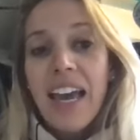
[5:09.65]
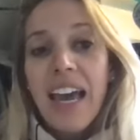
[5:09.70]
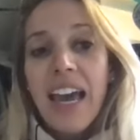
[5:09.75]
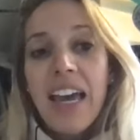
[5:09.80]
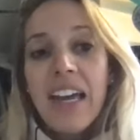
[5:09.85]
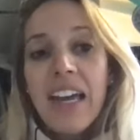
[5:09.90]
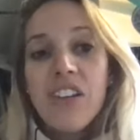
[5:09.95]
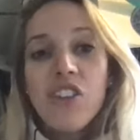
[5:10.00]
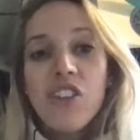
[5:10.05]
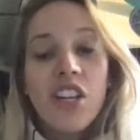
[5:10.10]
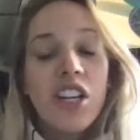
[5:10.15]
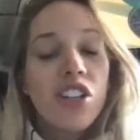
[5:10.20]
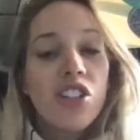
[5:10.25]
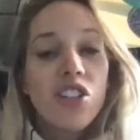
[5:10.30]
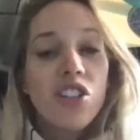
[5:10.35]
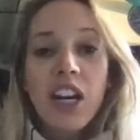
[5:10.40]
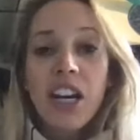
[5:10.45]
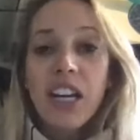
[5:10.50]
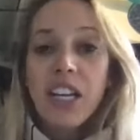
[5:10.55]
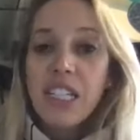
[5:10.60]
And just
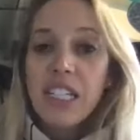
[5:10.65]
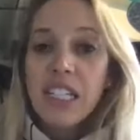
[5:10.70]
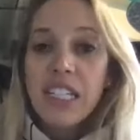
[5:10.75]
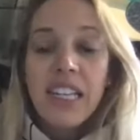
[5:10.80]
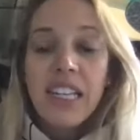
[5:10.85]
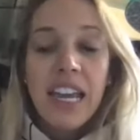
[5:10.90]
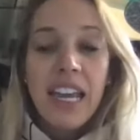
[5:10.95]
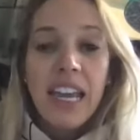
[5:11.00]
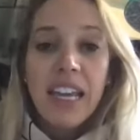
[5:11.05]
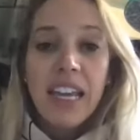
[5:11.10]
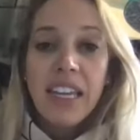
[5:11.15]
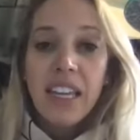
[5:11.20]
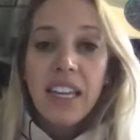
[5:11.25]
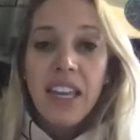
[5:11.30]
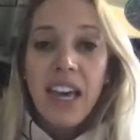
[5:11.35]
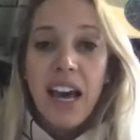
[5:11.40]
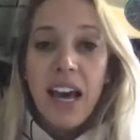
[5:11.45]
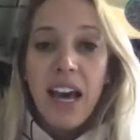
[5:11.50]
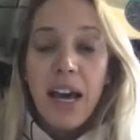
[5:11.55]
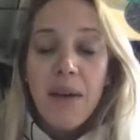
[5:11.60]
trying to take
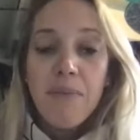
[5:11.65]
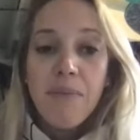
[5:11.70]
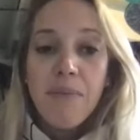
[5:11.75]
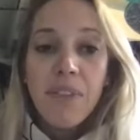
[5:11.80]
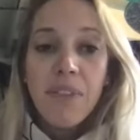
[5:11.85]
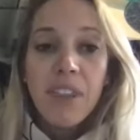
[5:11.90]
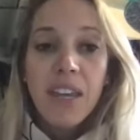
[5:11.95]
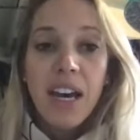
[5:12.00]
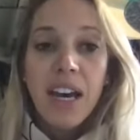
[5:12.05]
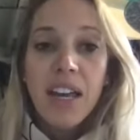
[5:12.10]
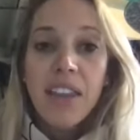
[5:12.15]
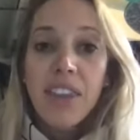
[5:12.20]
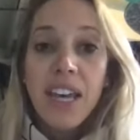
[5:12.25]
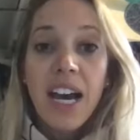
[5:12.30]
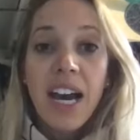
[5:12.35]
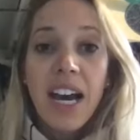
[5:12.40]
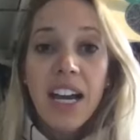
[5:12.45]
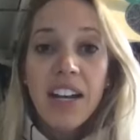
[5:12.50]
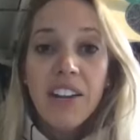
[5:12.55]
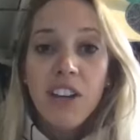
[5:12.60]
the
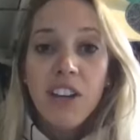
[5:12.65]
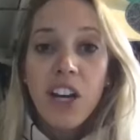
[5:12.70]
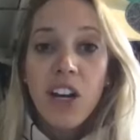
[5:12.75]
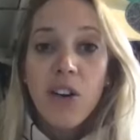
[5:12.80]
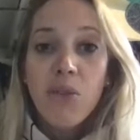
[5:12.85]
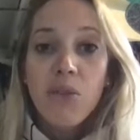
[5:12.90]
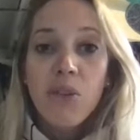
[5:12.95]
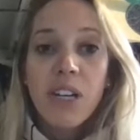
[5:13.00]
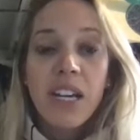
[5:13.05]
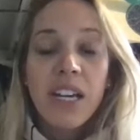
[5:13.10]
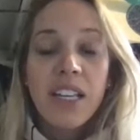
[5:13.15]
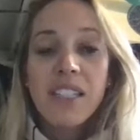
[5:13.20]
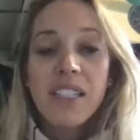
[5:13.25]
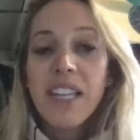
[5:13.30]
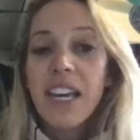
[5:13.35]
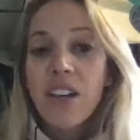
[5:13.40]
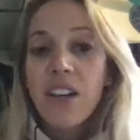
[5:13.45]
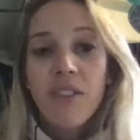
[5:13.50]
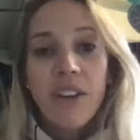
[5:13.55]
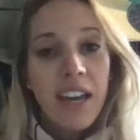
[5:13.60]
high road and
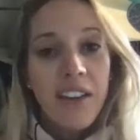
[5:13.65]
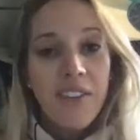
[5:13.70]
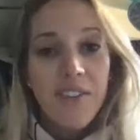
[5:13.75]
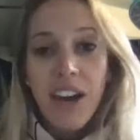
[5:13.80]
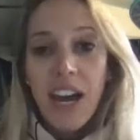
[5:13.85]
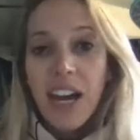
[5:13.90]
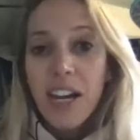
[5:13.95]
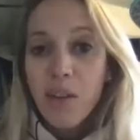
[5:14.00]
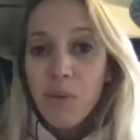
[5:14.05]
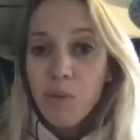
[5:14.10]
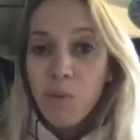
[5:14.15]
say, okay, fine,